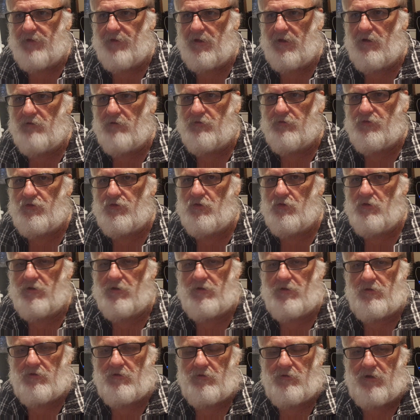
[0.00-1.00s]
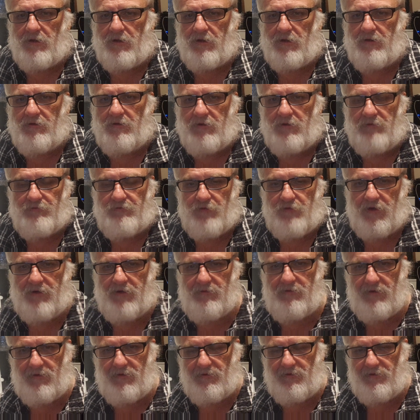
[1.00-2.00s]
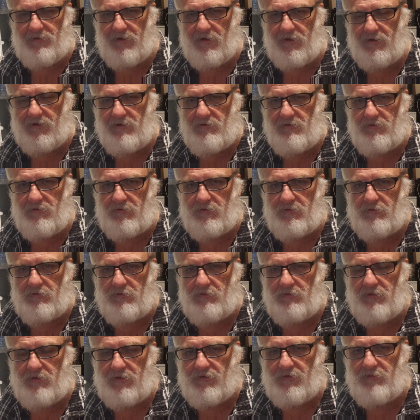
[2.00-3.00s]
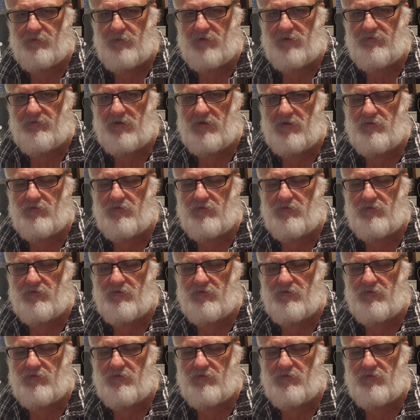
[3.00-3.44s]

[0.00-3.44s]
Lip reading: then I was talking to a friend the other day who has a bit of an